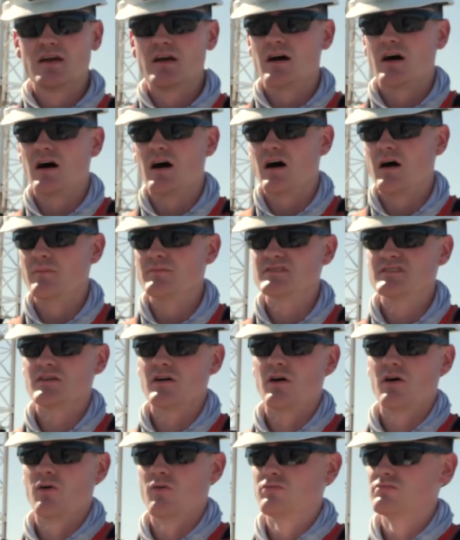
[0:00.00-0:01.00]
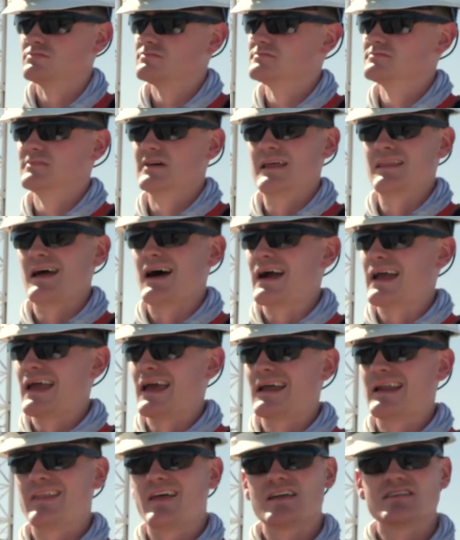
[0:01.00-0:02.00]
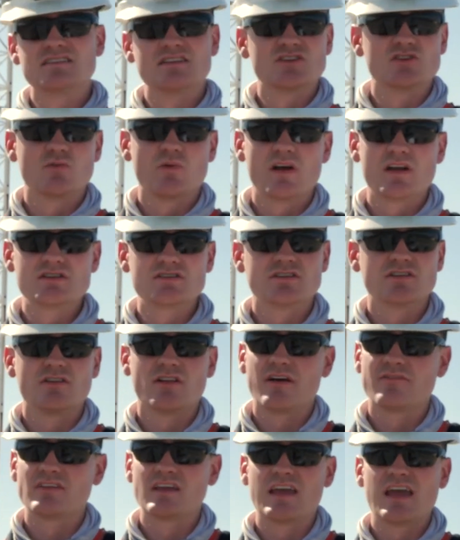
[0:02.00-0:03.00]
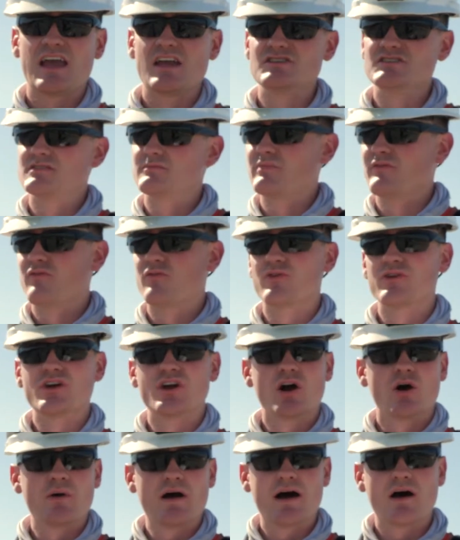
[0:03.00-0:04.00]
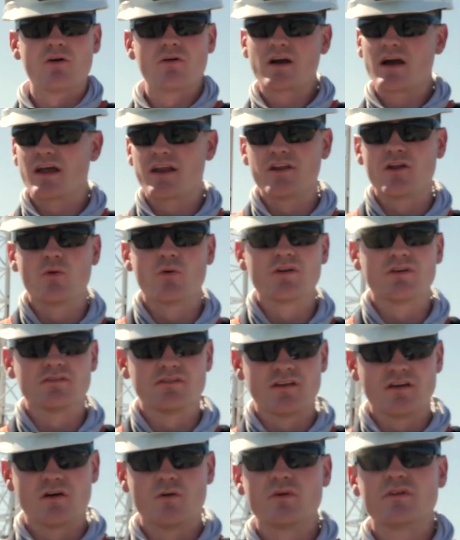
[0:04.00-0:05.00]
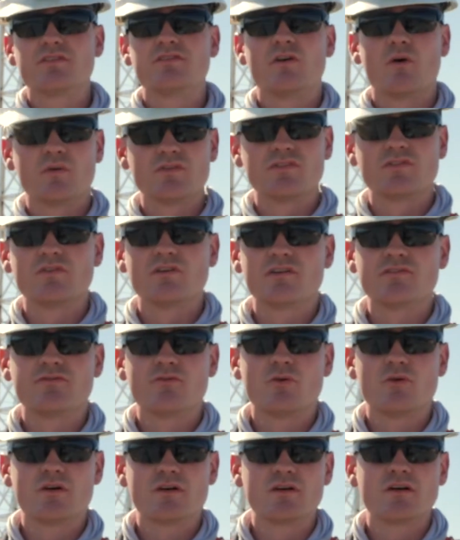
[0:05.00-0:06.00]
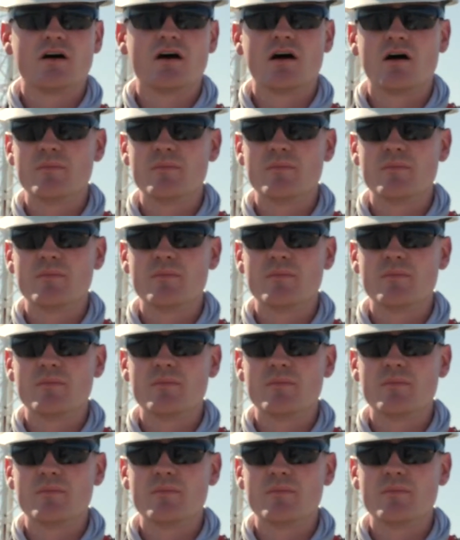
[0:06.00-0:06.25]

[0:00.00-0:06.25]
So again, in that situation, you'll have to gauge it before you go out, kind of know what you're dealing with, know what to look for.